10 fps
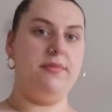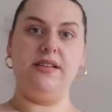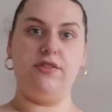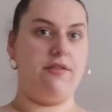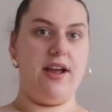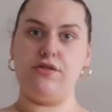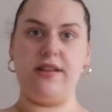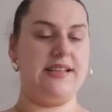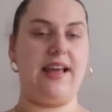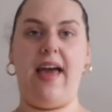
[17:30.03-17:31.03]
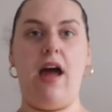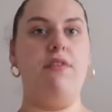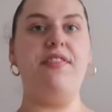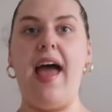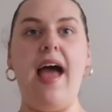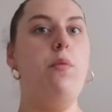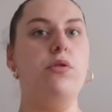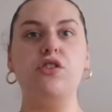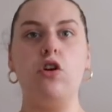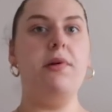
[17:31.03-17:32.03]
the razor in there to get the hair off, the hair
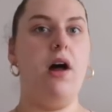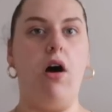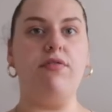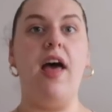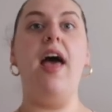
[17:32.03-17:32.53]
wasn't coming off,